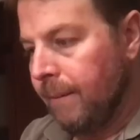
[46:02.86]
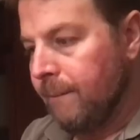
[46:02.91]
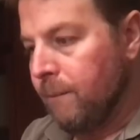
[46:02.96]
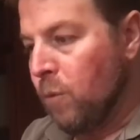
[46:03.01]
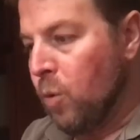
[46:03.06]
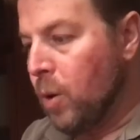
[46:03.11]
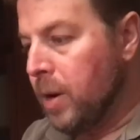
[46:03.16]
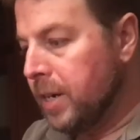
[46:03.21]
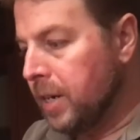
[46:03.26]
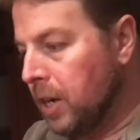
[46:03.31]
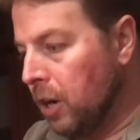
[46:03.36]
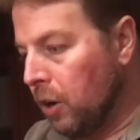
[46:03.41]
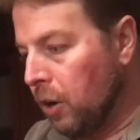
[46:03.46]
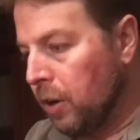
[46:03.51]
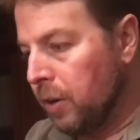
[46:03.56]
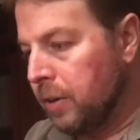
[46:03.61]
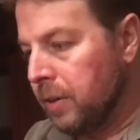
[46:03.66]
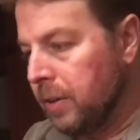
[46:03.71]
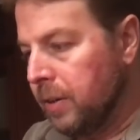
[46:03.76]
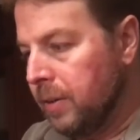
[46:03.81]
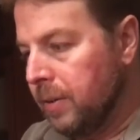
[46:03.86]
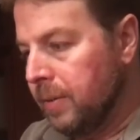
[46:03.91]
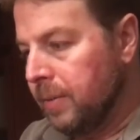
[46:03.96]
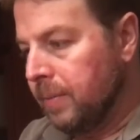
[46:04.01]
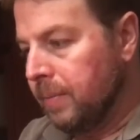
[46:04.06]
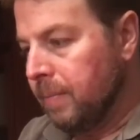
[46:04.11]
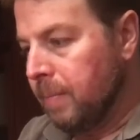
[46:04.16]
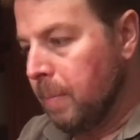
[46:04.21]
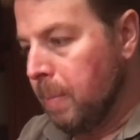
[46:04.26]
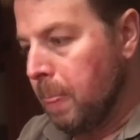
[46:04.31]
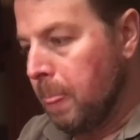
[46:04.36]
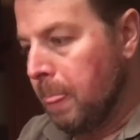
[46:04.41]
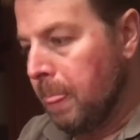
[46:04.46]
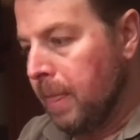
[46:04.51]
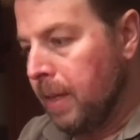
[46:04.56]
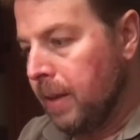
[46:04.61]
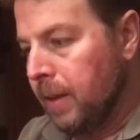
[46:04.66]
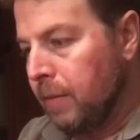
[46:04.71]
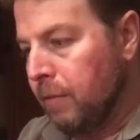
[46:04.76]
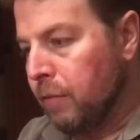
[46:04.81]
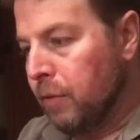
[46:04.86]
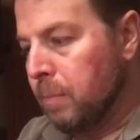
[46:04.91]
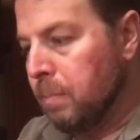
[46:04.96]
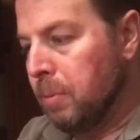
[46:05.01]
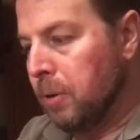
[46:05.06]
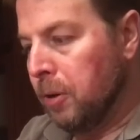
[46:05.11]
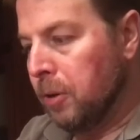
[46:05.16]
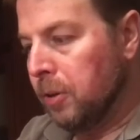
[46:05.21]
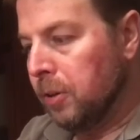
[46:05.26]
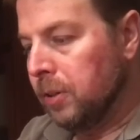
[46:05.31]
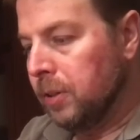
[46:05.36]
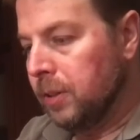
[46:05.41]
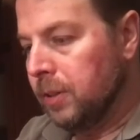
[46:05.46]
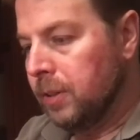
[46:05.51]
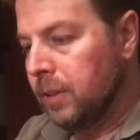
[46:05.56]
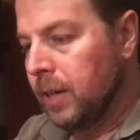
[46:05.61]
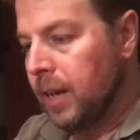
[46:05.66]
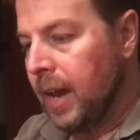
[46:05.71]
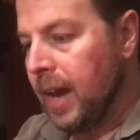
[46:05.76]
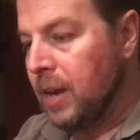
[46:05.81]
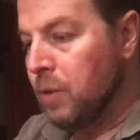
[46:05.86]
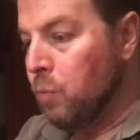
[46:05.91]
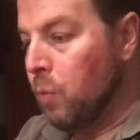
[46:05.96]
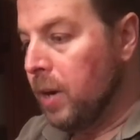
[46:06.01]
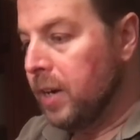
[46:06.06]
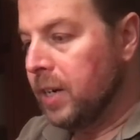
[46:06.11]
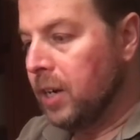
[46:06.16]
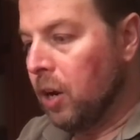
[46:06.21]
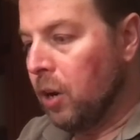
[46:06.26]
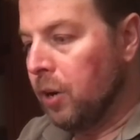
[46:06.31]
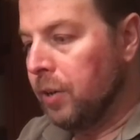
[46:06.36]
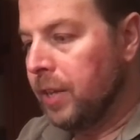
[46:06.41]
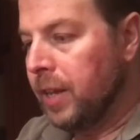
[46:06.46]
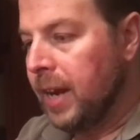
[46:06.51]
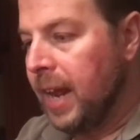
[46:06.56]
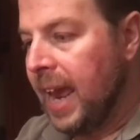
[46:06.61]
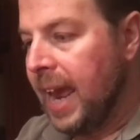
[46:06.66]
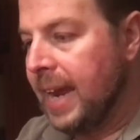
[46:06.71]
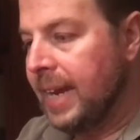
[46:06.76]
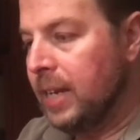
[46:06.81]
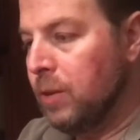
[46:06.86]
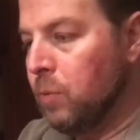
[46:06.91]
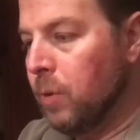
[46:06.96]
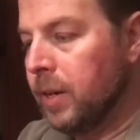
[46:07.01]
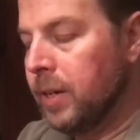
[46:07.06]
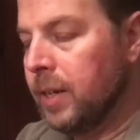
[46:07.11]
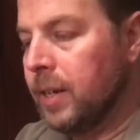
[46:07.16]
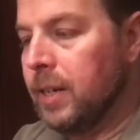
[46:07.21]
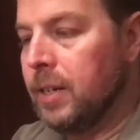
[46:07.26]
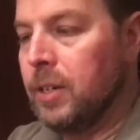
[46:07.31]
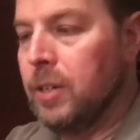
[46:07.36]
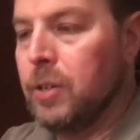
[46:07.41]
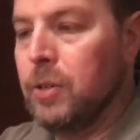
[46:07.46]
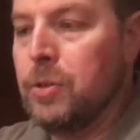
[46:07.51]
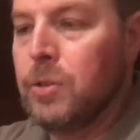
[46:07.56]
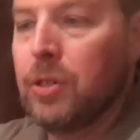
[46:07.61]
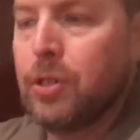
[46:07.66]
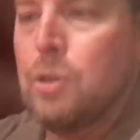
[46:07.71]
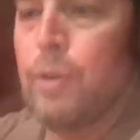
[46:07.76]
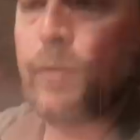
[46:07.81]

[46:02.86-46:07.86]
1 card for Bull, and 1 card that anyone can use.